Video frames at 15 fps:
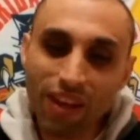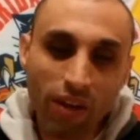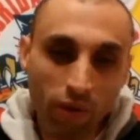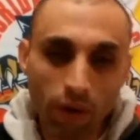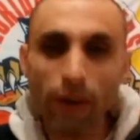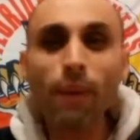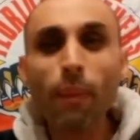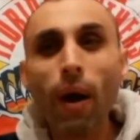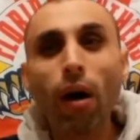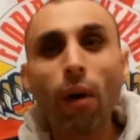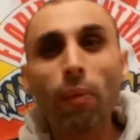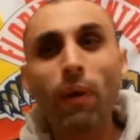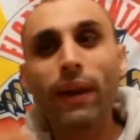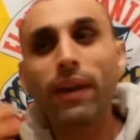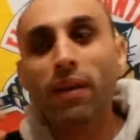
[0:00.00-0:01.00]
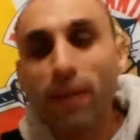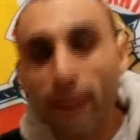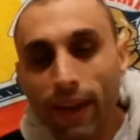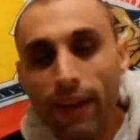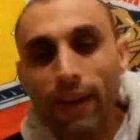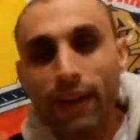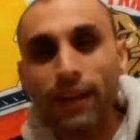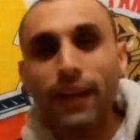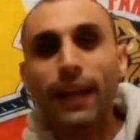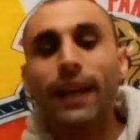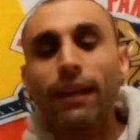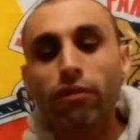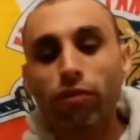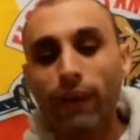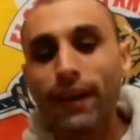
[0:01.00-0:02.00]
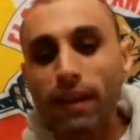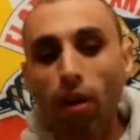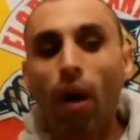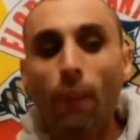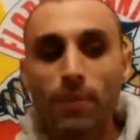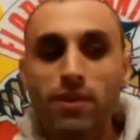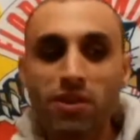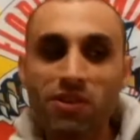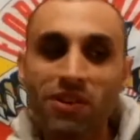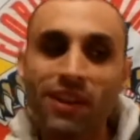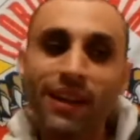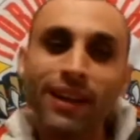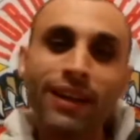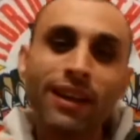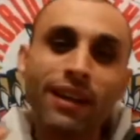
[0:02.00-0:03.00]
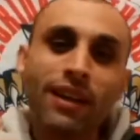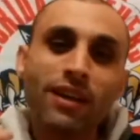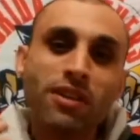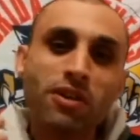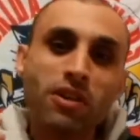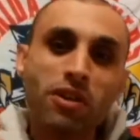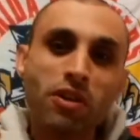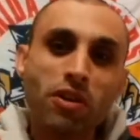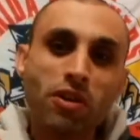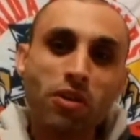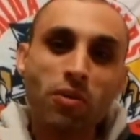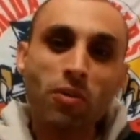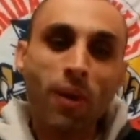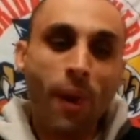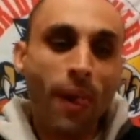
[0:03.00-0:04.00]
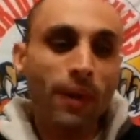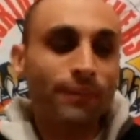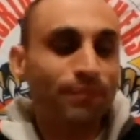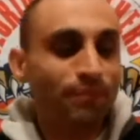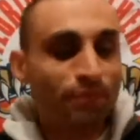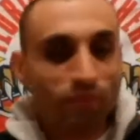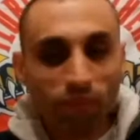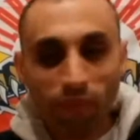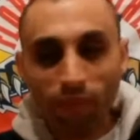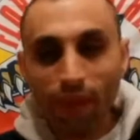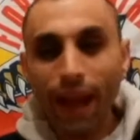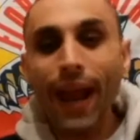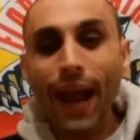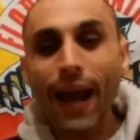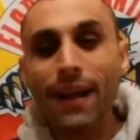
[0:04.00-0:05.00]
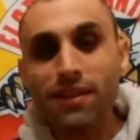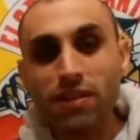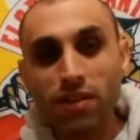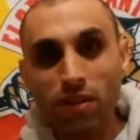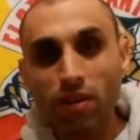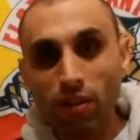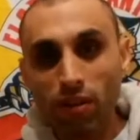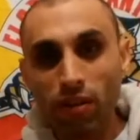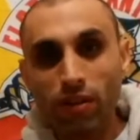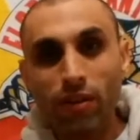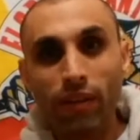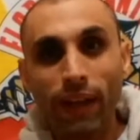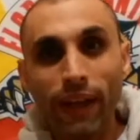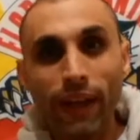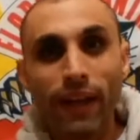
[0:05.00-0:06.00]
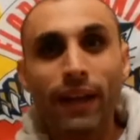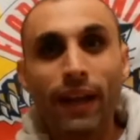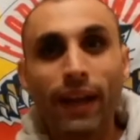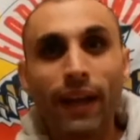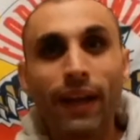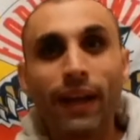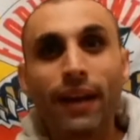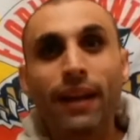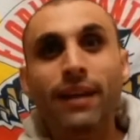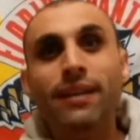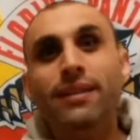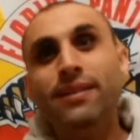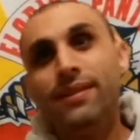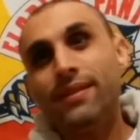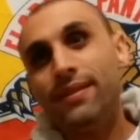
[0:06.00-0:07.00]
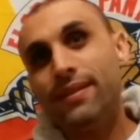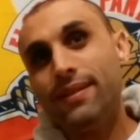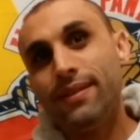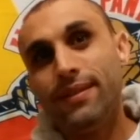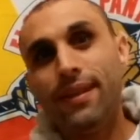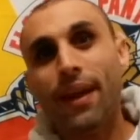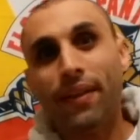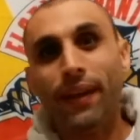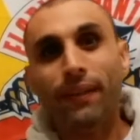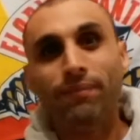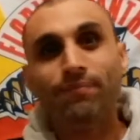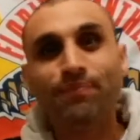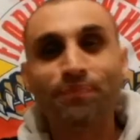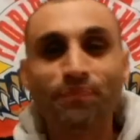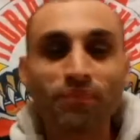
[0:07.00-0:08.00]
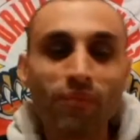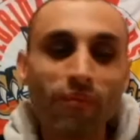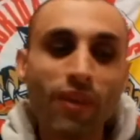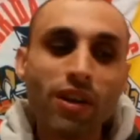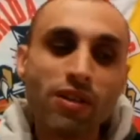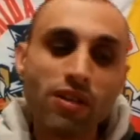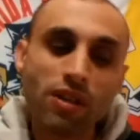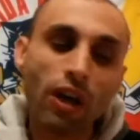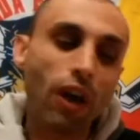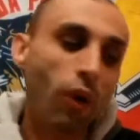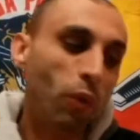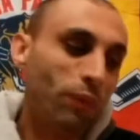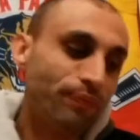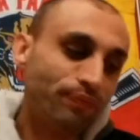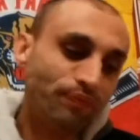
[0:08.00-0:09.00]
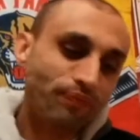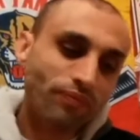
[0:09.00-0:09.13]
we're on the power play. You get a great opportunity to add to your lead and nothing. So,